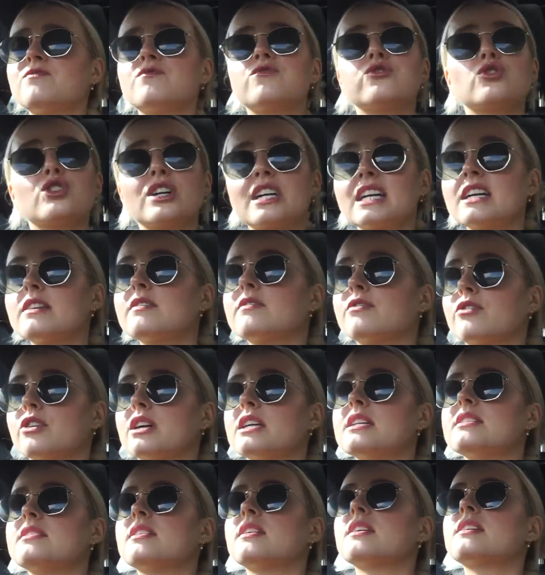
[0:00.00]
freaking
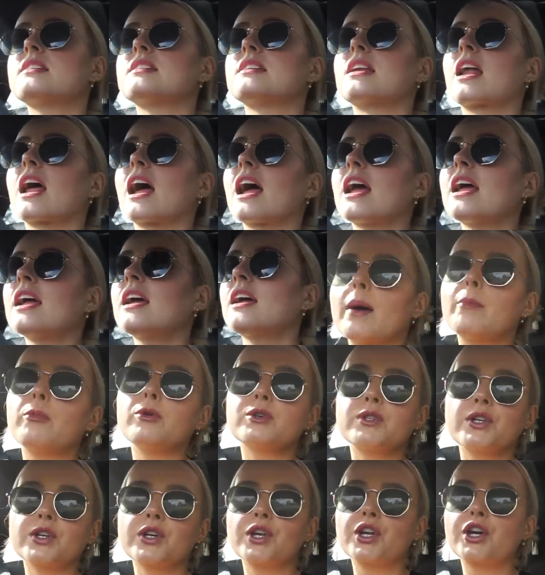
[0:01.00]
freezing today. I'm
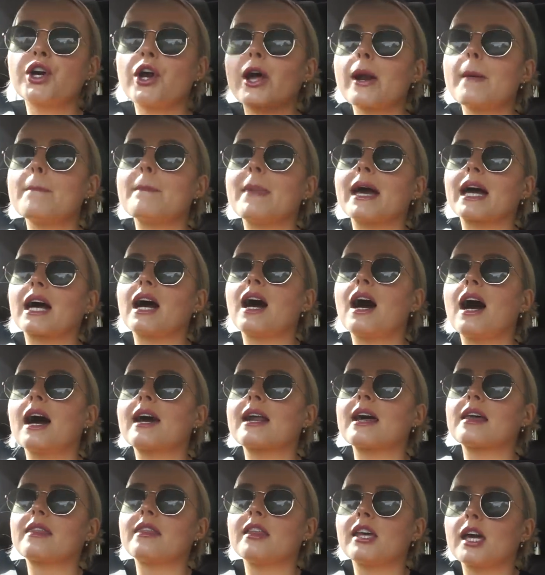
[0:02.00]
also going to go to Mecca
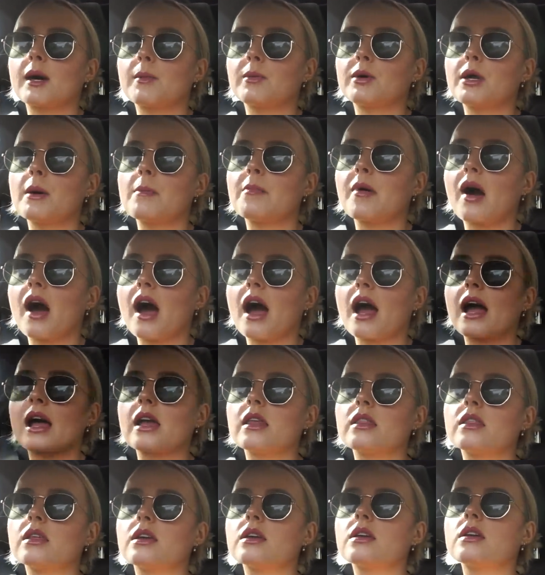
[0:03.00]
and I think I'm going to
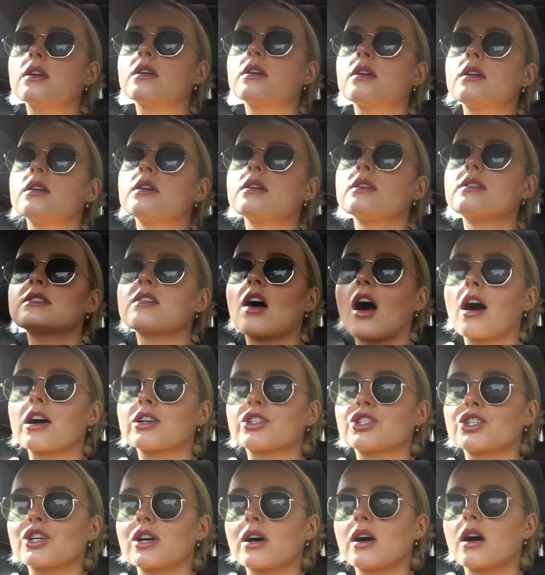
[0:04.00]
buy the
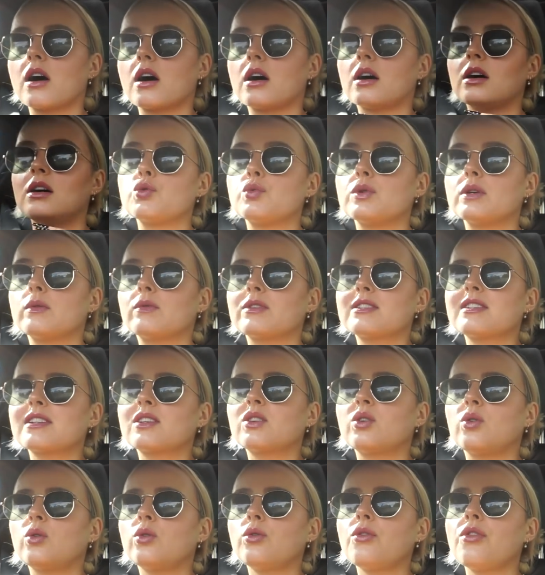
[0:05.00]
Tatcha, what's it
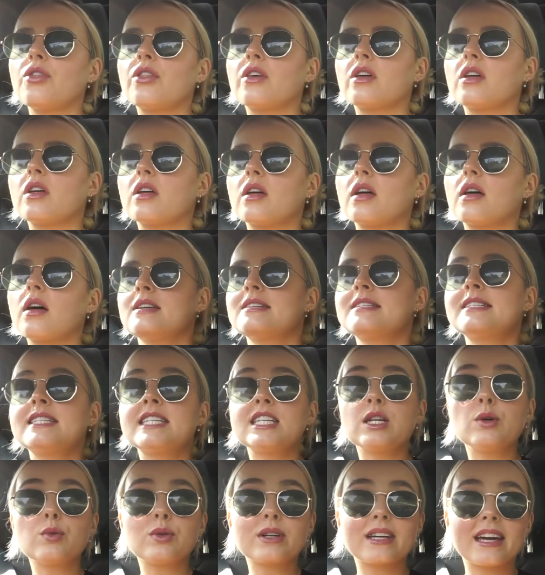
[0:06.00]
called? The
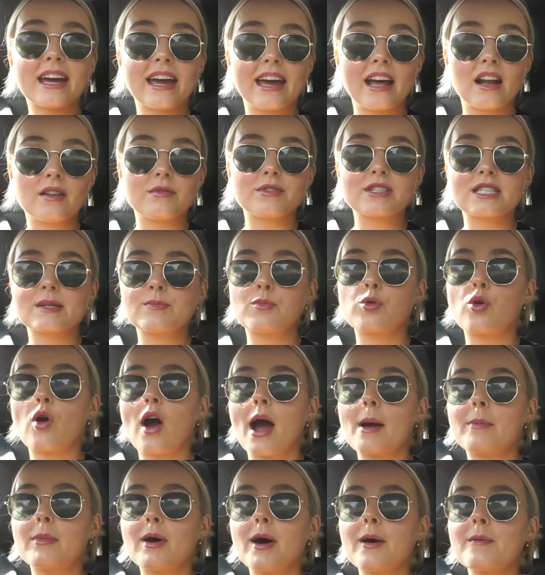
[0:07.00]
Silk Canvas
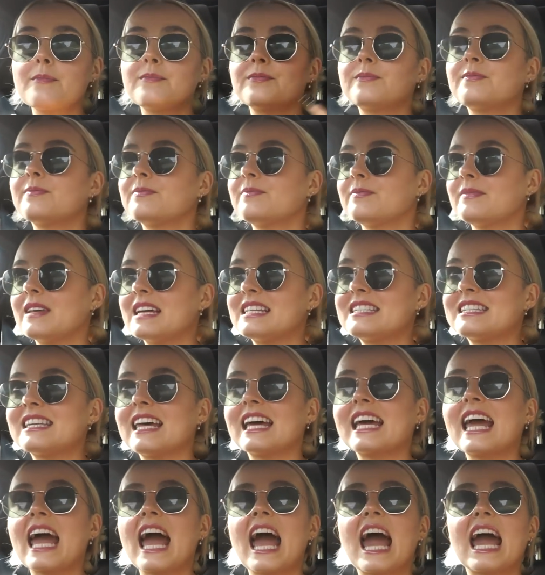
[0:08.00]
Primer. It's
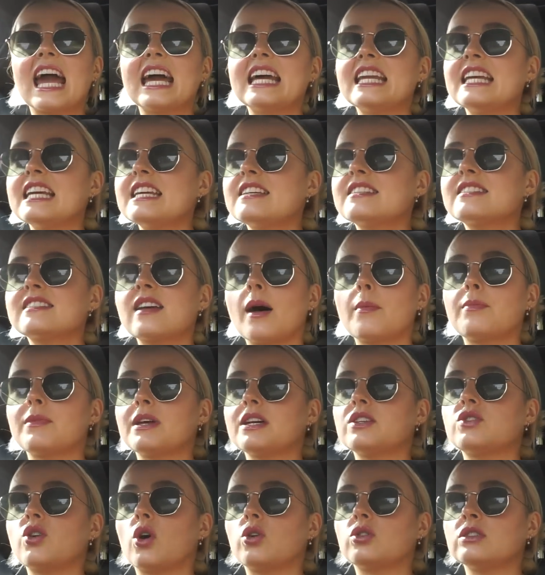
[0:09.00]
like 80
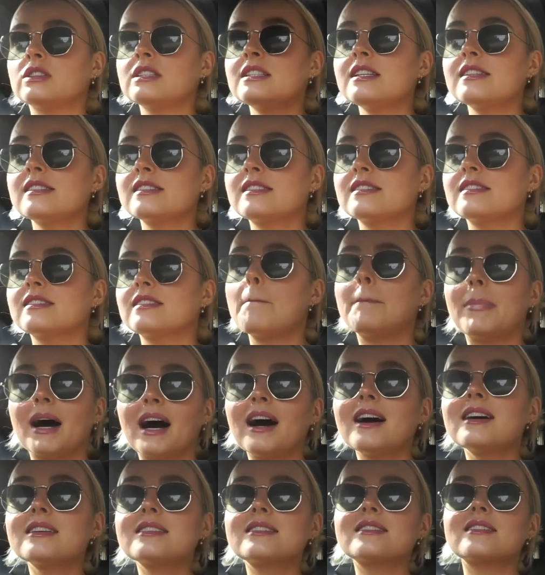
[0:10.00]
something dollars,
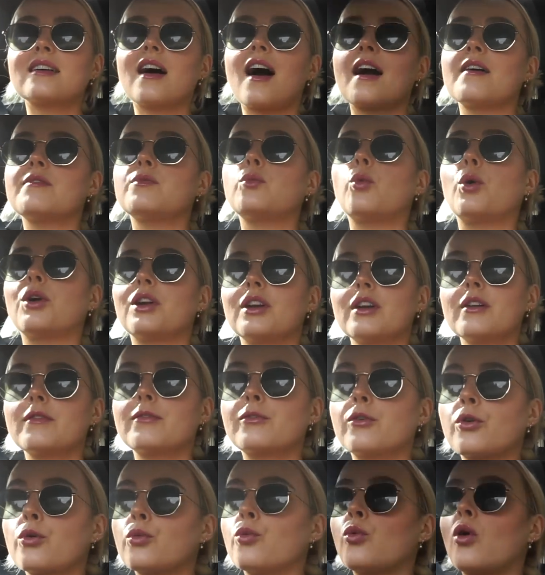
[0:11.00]
but I've wanted it
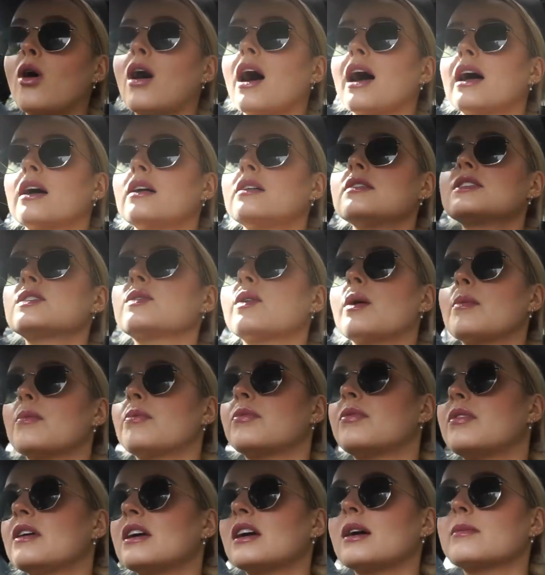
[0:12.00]
for a while, so I
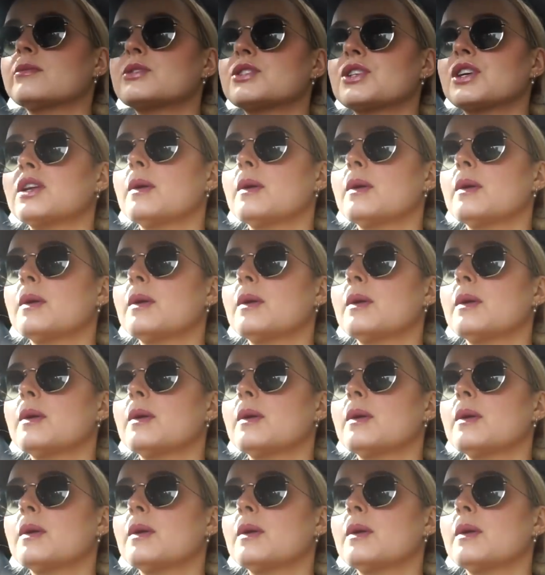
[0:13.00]
think I'm just